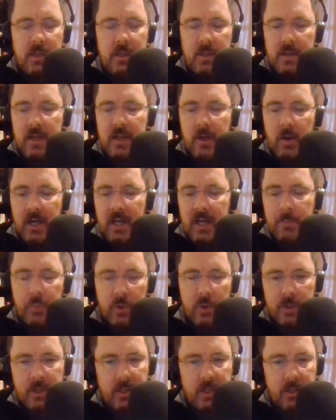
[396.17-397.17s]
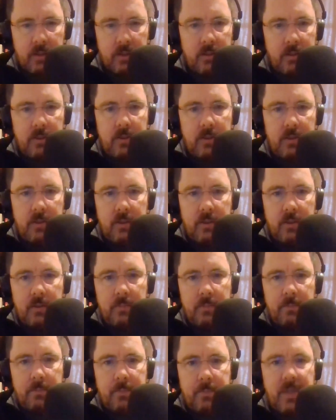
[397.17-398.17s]
Now I put in
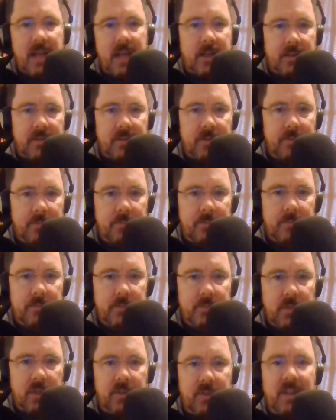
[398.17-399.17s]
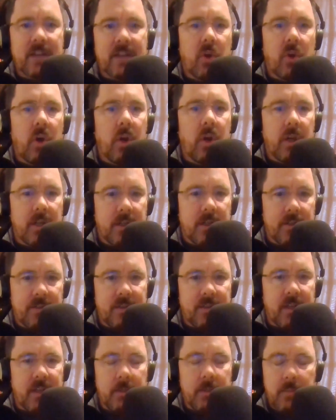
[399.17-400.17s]
PEX because that's all I could
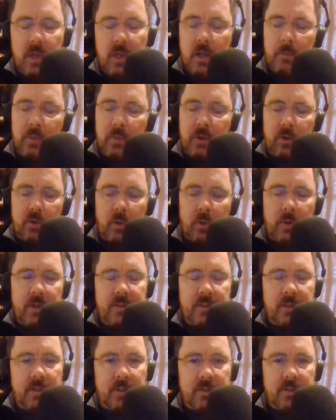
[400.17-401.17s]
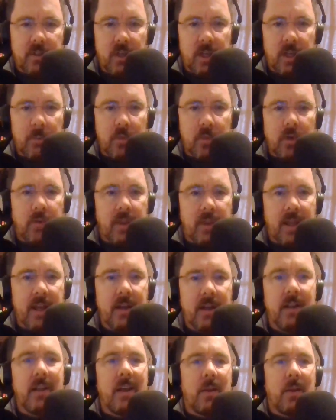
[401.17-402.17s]
see. But there's always the disclaimer
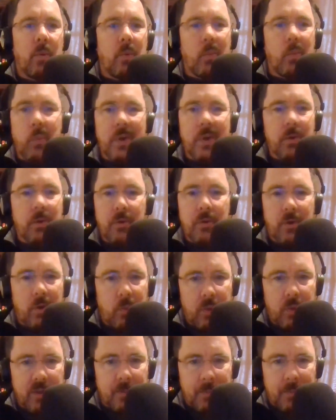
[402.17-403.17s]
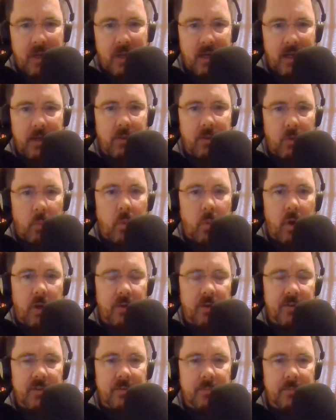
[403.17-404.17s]
that we don't know what's behind the
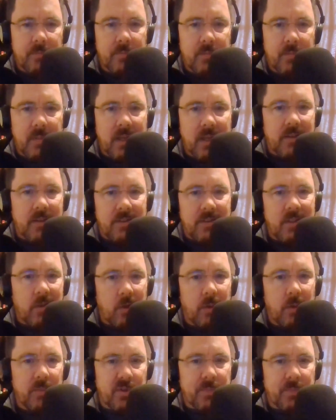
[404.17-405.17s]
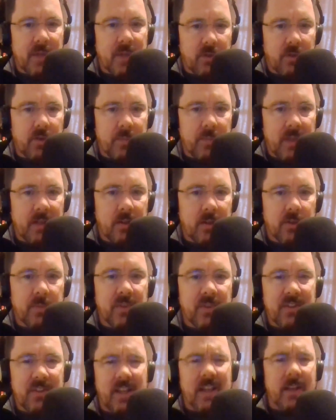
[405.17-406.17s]
walls. And I see home inspectors make this
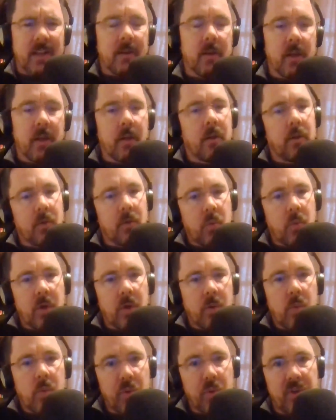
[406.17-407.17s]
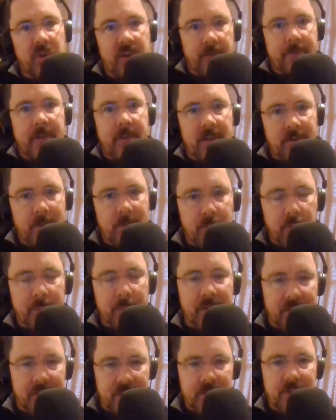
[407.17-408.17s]
mistake. And the quote unquote defensible
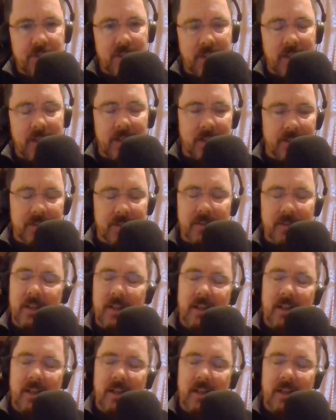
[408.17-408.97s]
position is,